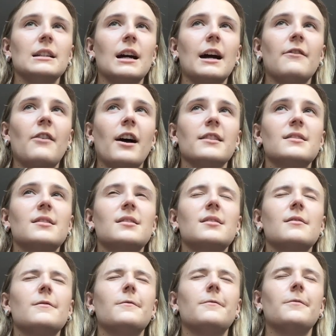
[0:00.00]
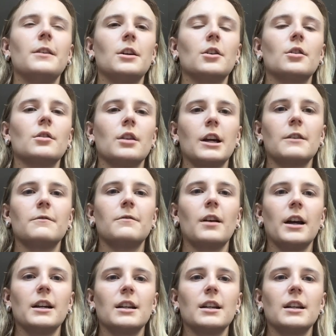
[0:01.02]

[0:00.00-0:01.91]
I've had severe like flight